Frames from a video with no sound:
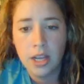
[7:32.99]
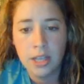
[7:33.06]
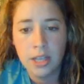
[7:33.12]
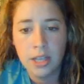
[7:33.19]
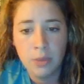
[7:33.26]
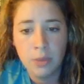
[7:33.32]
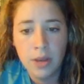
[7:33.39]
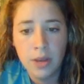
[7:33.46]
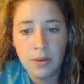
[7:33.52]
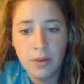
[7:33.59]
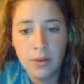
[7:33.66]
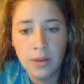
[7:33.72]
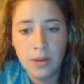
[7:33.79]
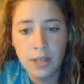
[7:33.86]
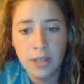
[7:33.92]
as
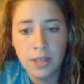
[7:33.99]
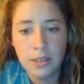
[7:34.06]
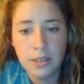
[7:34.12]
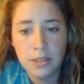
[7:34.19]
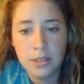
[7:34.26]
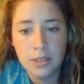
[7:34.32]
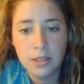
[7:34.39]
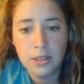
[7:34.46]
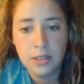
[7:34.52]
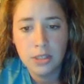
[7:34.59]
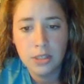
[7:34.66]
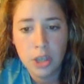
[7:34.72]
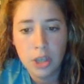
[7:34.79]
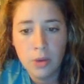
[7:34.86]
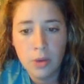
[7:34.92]
well and
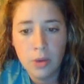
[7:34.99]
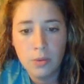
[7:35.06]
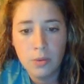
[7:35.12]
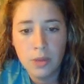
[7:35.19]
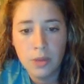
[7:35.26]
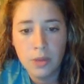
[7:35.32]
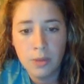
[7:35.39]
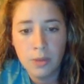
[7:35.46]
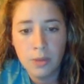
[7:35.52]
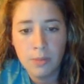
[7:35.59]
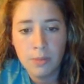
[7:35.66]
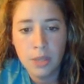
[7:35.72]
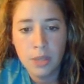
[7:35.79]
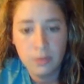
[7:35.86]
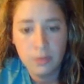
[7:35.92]
show that we
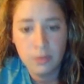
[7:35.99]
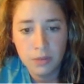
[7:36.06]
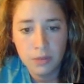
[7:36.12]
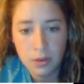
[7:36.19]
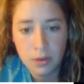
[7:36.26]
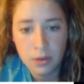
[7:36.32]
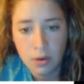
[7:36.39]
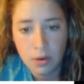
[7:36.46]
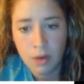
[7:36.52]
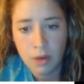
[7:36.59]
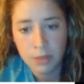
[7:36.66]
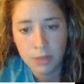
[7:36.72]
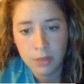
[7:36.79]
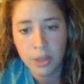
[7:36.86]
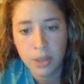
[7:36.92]
must fulfill
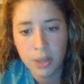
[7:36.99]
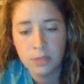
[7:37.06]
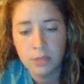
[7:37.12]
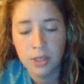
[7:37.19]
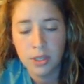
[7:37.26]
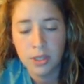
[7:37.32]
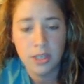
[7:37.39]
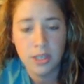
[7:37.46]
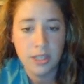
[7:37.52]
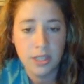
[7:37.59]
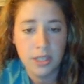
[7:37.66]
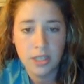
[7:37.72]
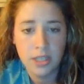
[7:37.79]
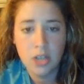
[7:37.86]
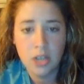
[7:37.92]
our responsibilities
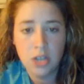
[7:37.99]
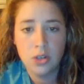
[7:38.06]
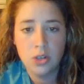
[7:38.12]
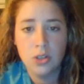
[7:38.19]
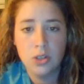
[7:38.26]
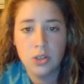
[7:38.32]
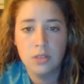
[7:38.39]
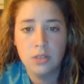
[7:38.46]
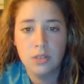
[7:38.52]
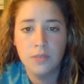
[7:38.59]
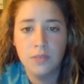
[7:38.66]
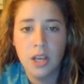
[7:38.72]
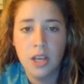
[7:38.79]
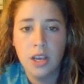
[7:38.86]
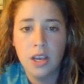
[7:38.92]
as teachers.
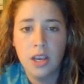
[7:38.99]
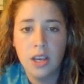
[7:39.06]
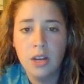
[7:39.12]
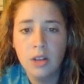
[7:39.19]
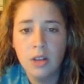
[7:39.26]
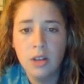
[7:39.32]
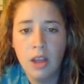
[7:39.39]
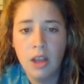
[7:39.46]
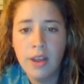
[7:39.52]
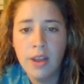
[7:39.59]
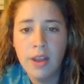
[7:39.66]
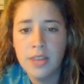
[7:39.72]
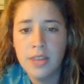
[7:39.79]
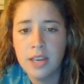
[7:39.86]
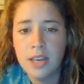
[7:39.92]
And on a
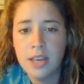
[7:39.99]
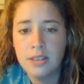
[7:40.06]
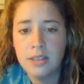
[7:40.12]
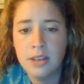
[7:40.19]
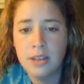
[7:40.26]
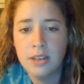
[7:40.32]
lot of these,